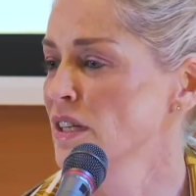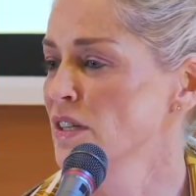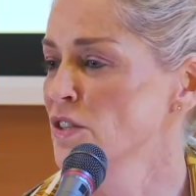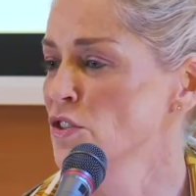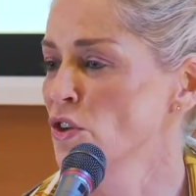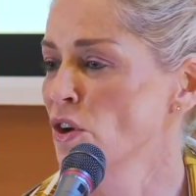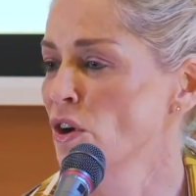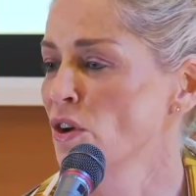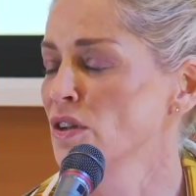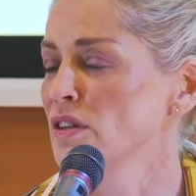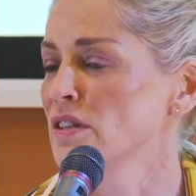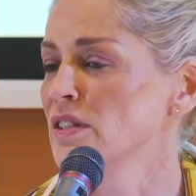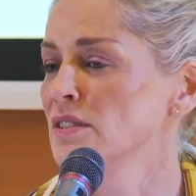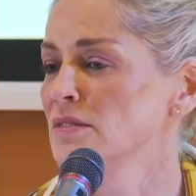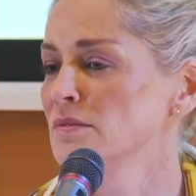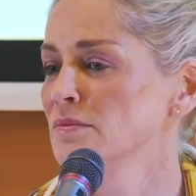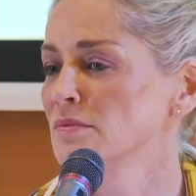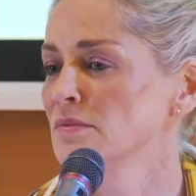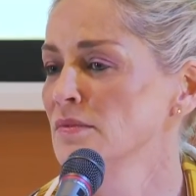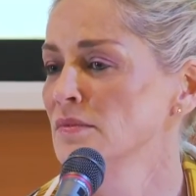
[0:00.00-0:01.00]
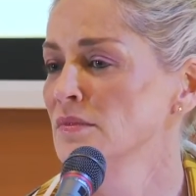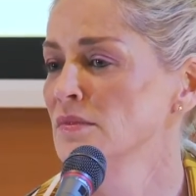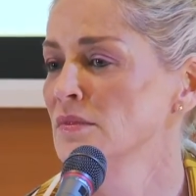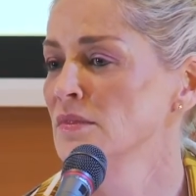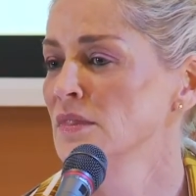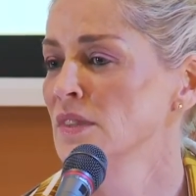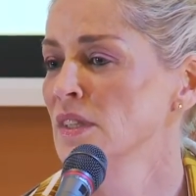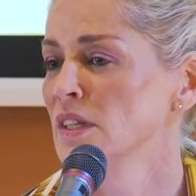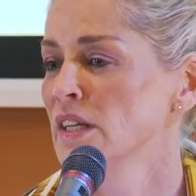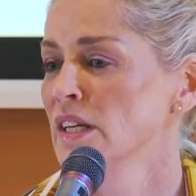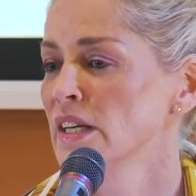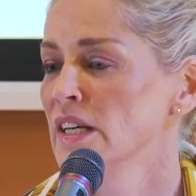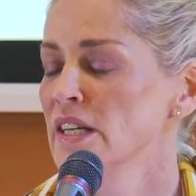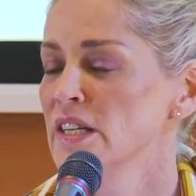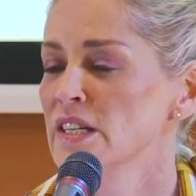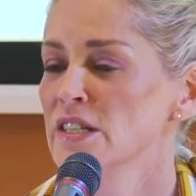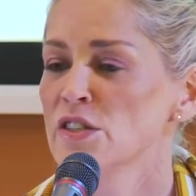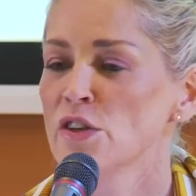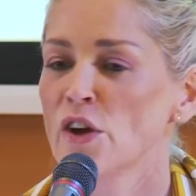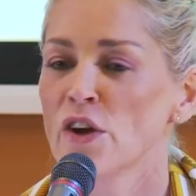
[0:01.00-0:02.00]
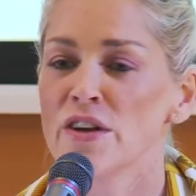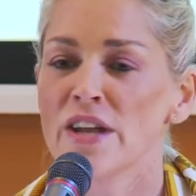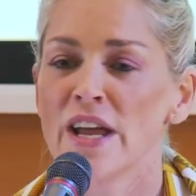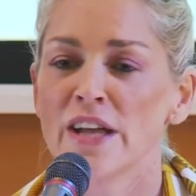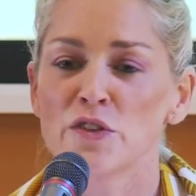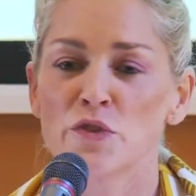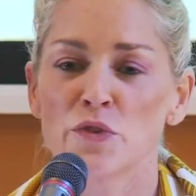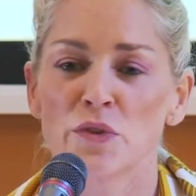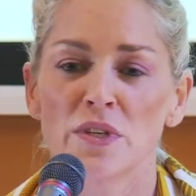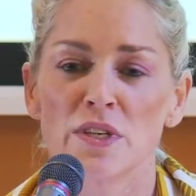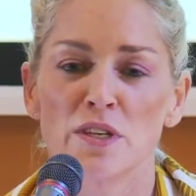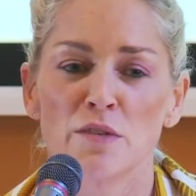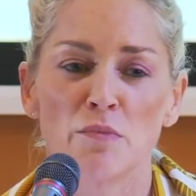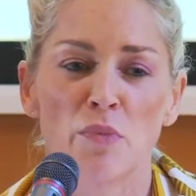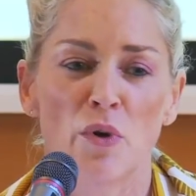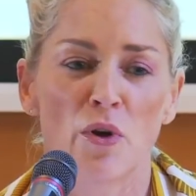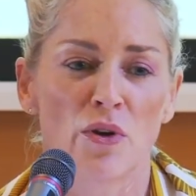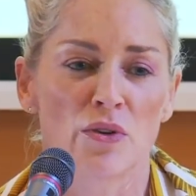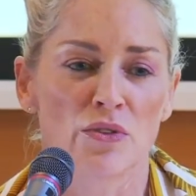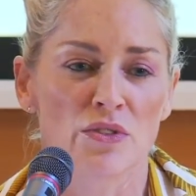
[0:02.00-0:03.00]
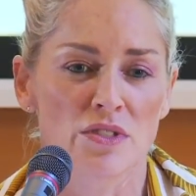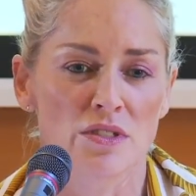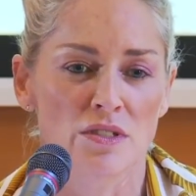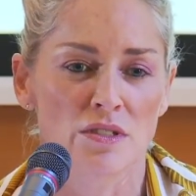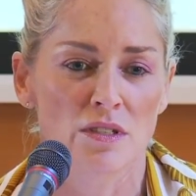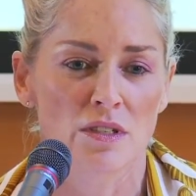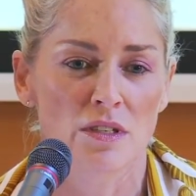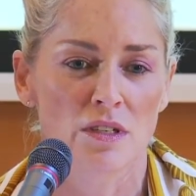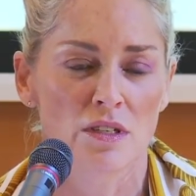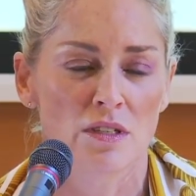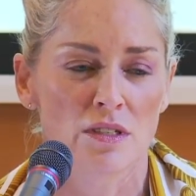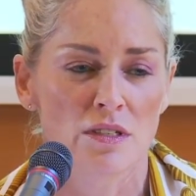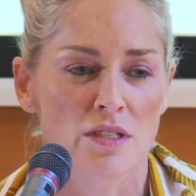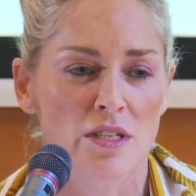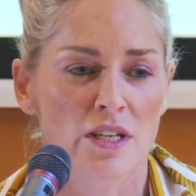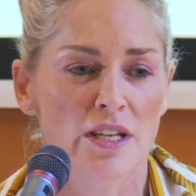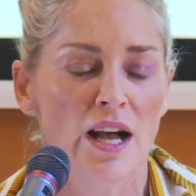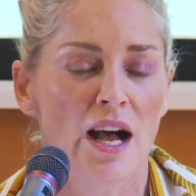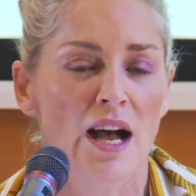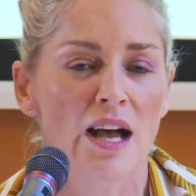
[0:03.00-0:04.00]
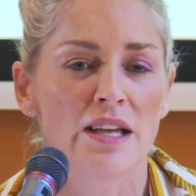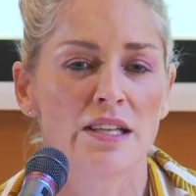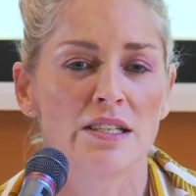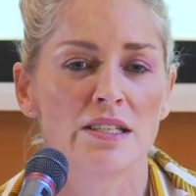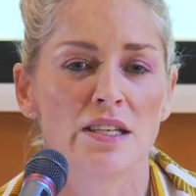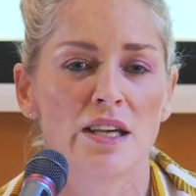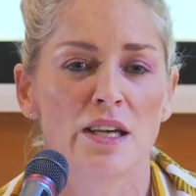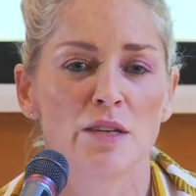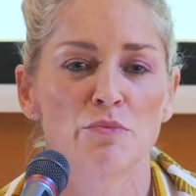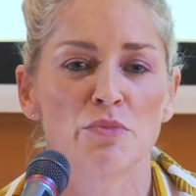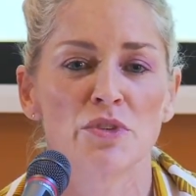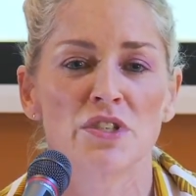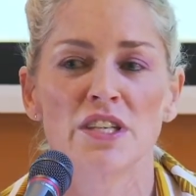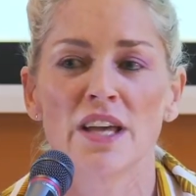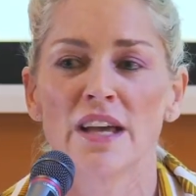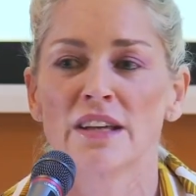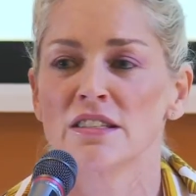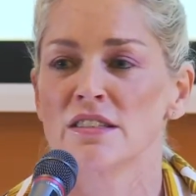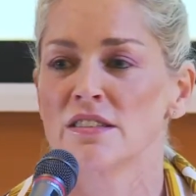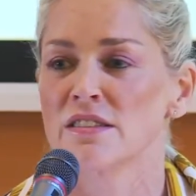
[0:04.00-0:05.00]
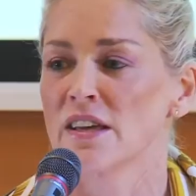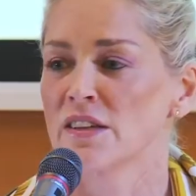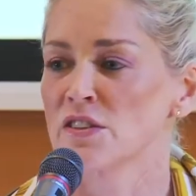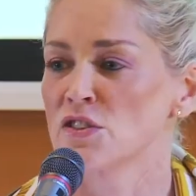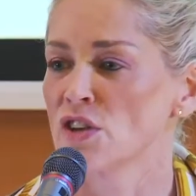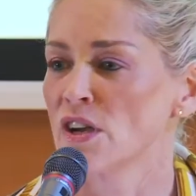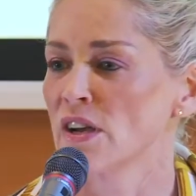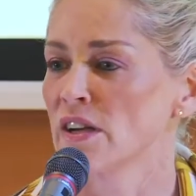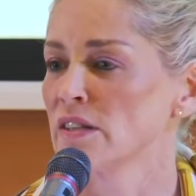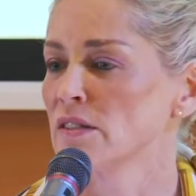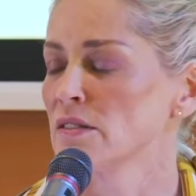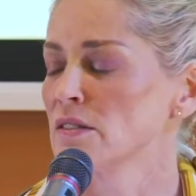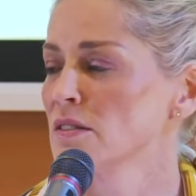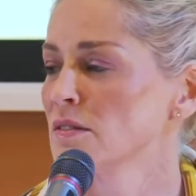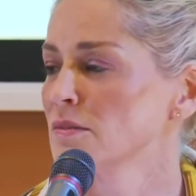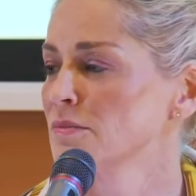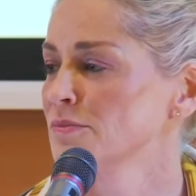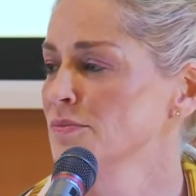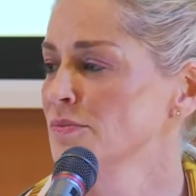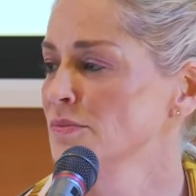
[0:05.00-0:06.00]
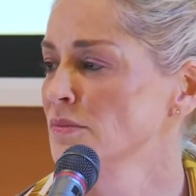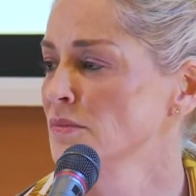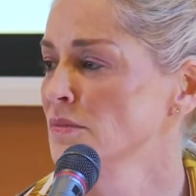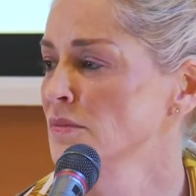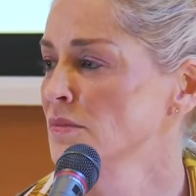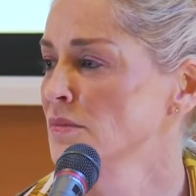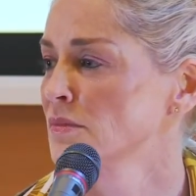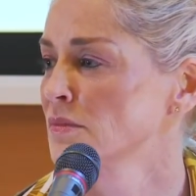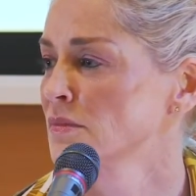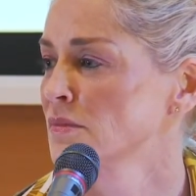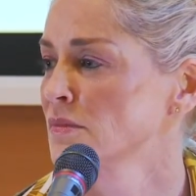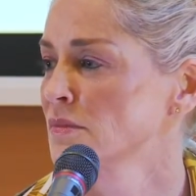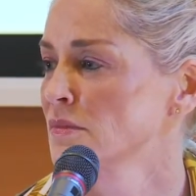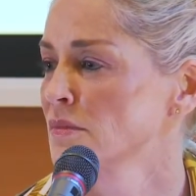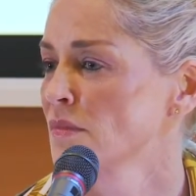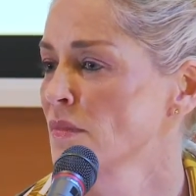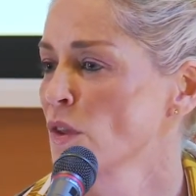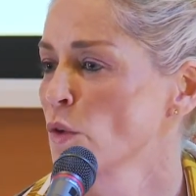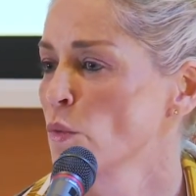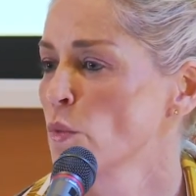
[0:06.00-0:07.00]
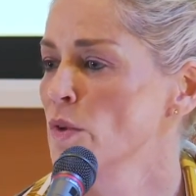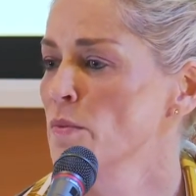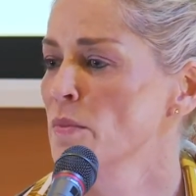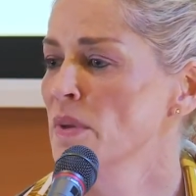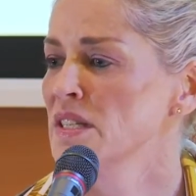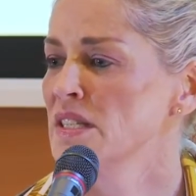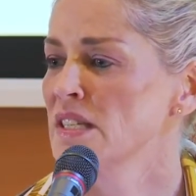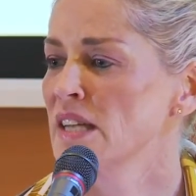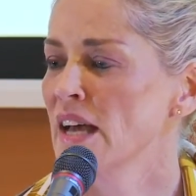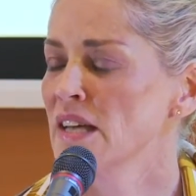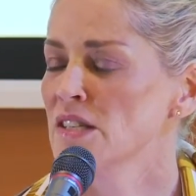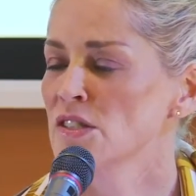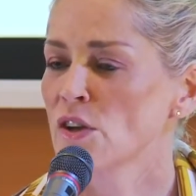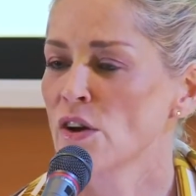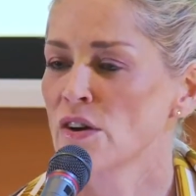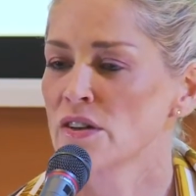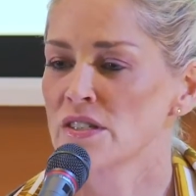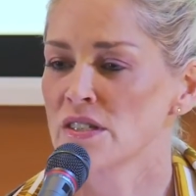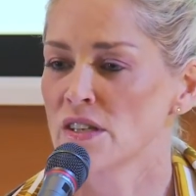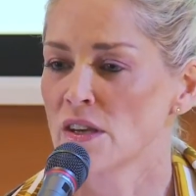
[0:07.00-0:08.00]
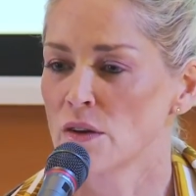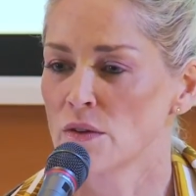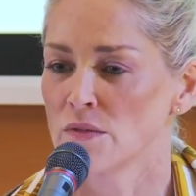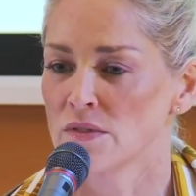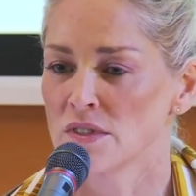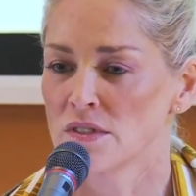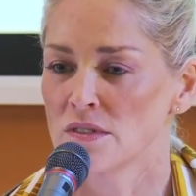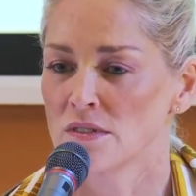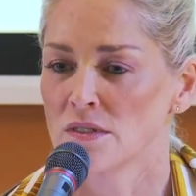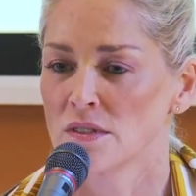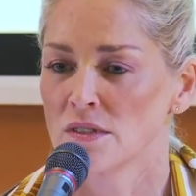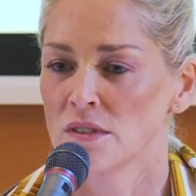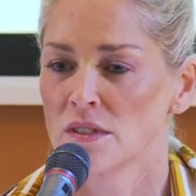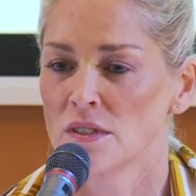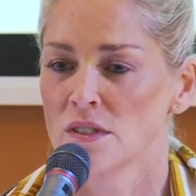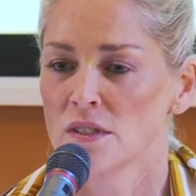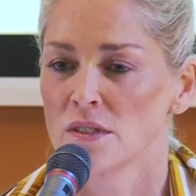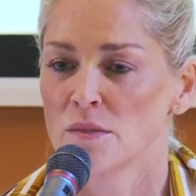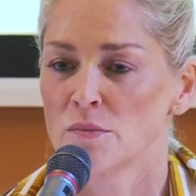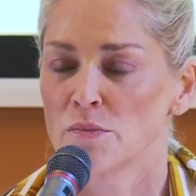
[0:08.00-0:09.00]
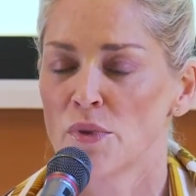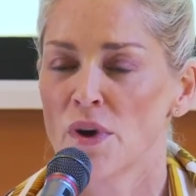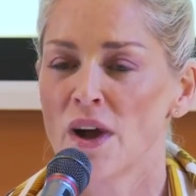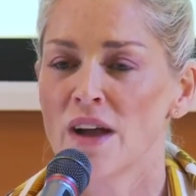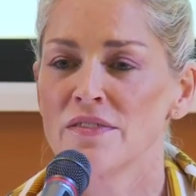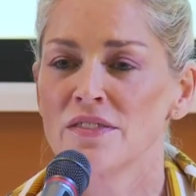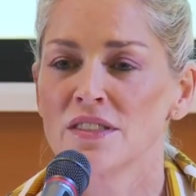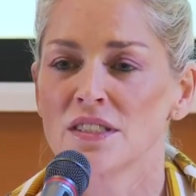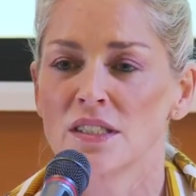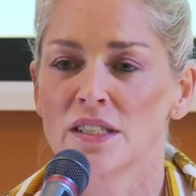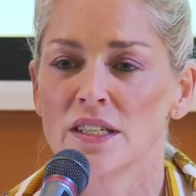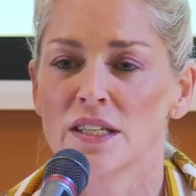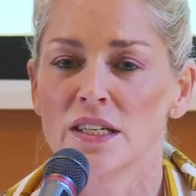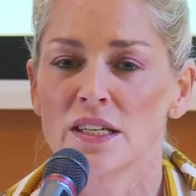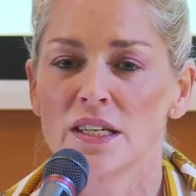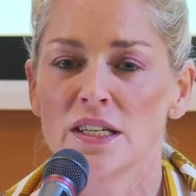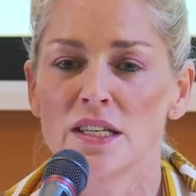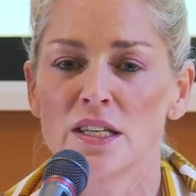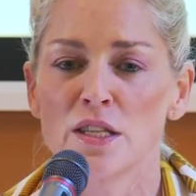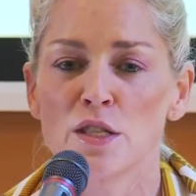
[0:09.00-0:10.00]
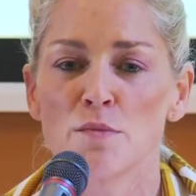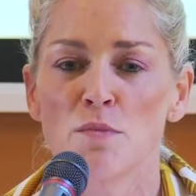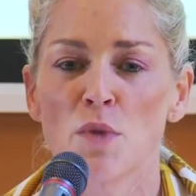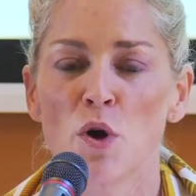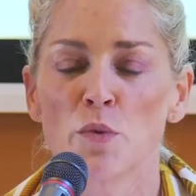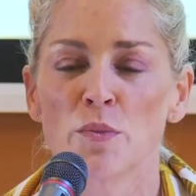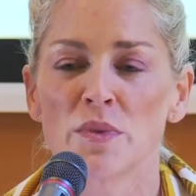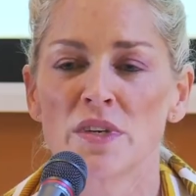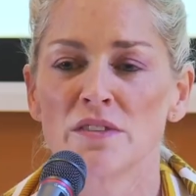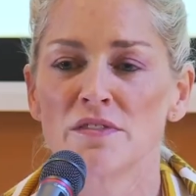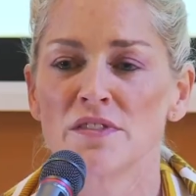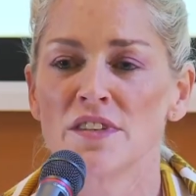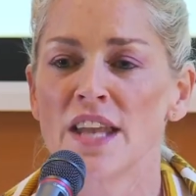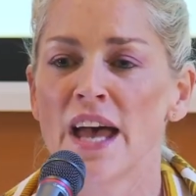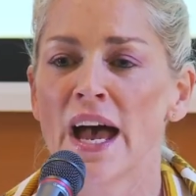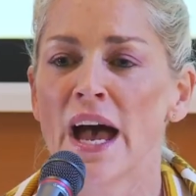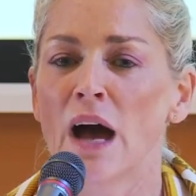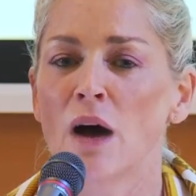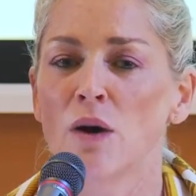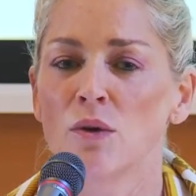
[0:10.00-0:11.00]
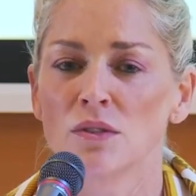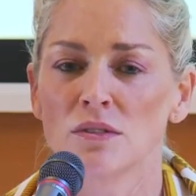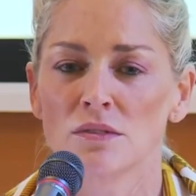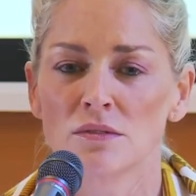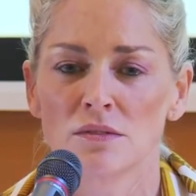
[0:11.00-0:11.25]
and taller, it is our natural impulse to guide and protect that child. We must ask ourselves, privately and in the moment of now,